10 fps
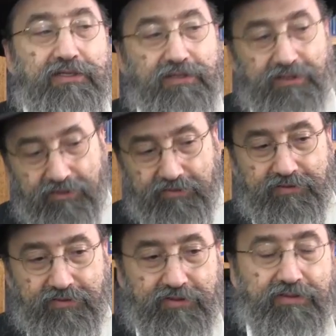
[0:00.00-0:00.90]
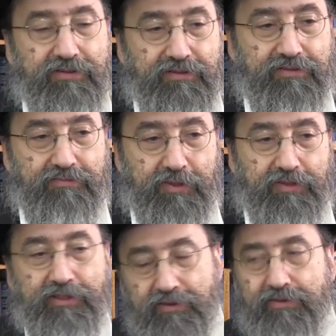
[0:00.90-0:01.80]
and he yelled about
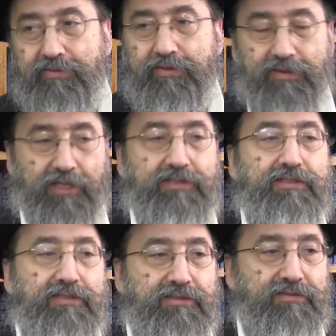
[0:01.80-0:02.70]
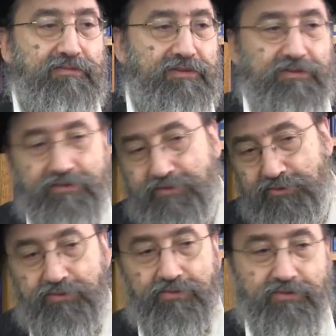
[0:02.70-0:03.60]
Hitler and Nazism and
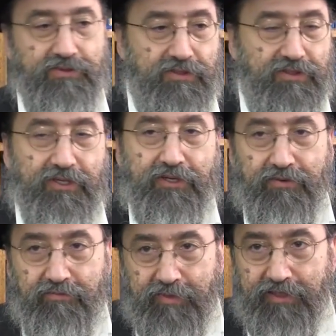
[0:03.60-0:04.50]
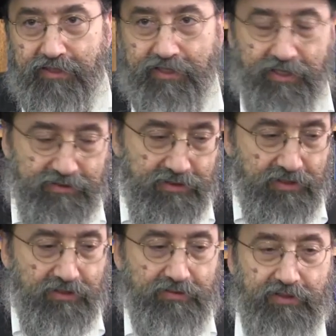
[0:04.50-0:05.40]
Jews, and he made like he had a
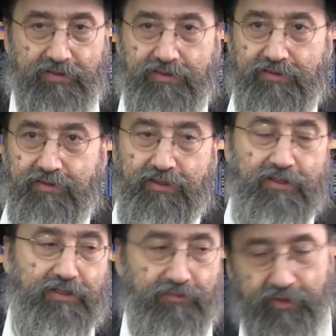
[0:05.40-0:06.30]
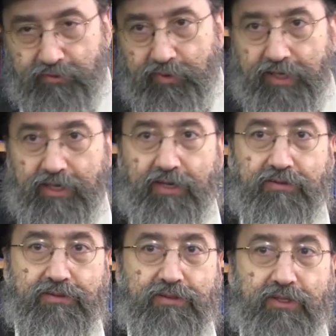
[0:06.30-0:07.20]
gun, da da da da da. And when he ran
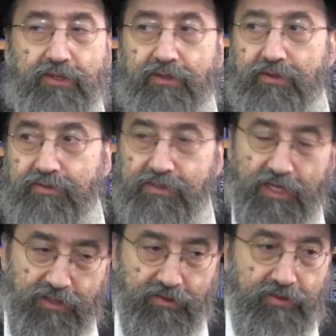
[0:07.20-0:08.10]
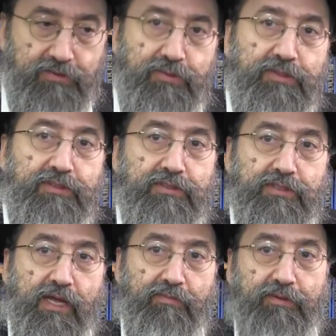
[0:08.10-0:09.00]
out, his congregants wanted to
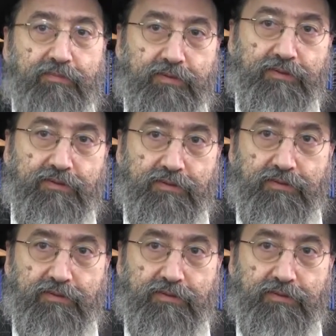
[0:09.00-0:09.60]
stop him, and